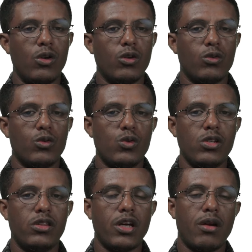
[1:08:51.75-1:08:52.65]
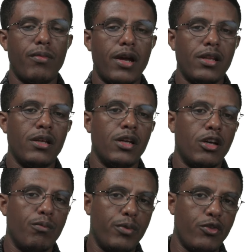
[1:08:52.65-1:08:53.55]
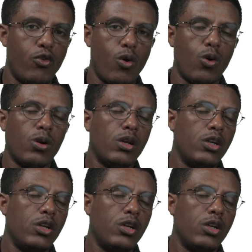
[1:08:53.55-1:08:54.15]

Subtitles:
order to determine before